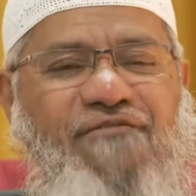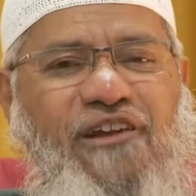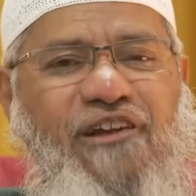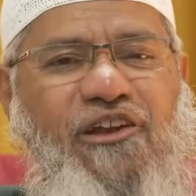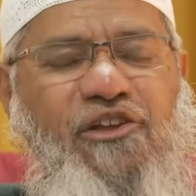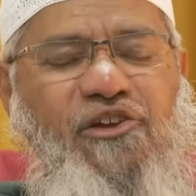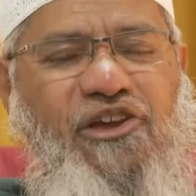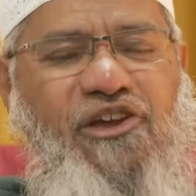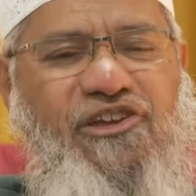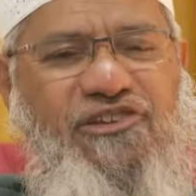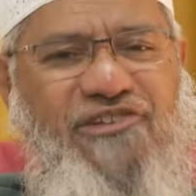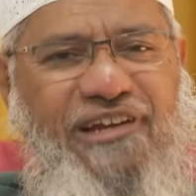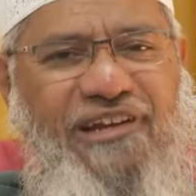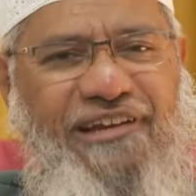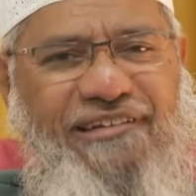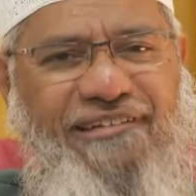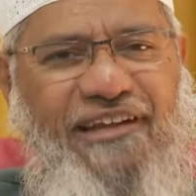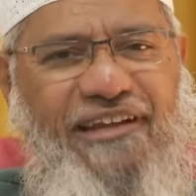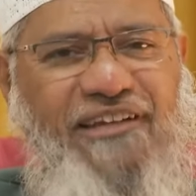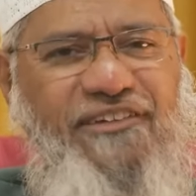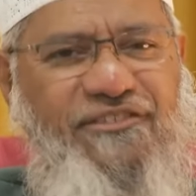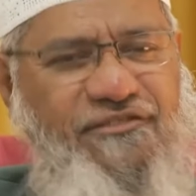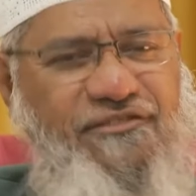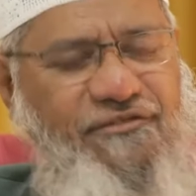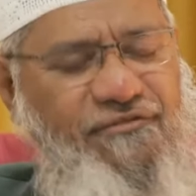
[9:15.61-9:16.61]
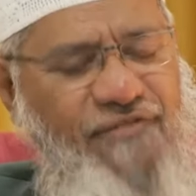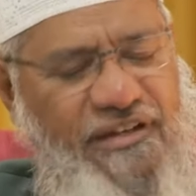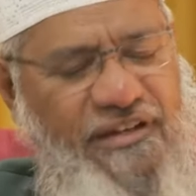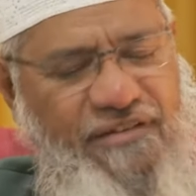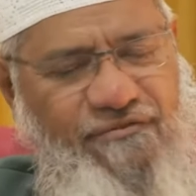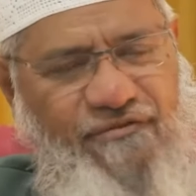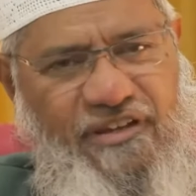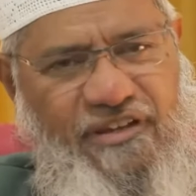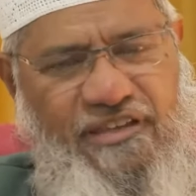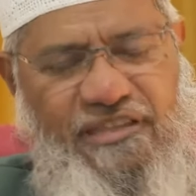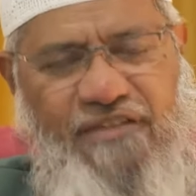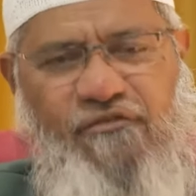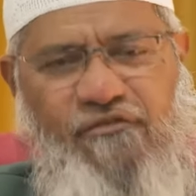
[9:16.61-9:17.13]
Educational Trust,
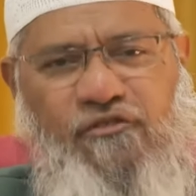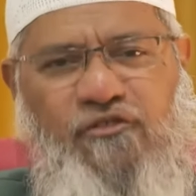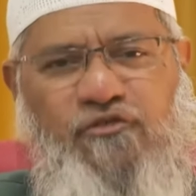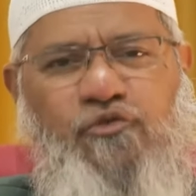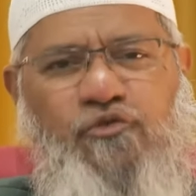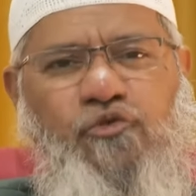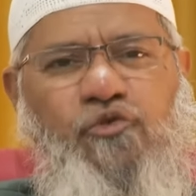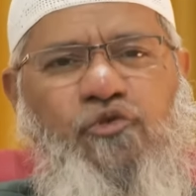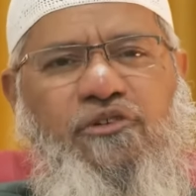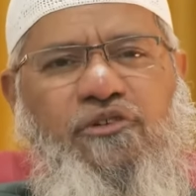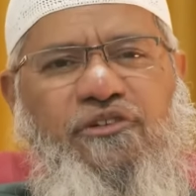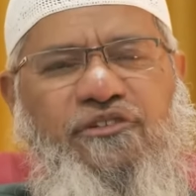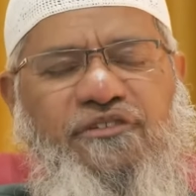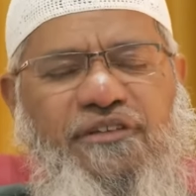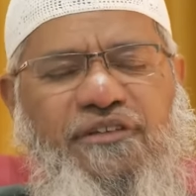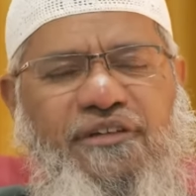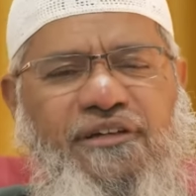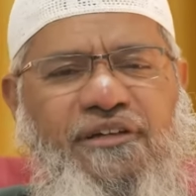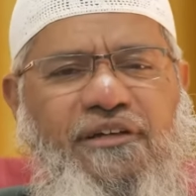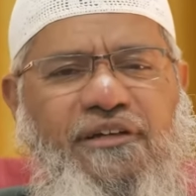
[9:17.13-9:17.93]
where there were schools.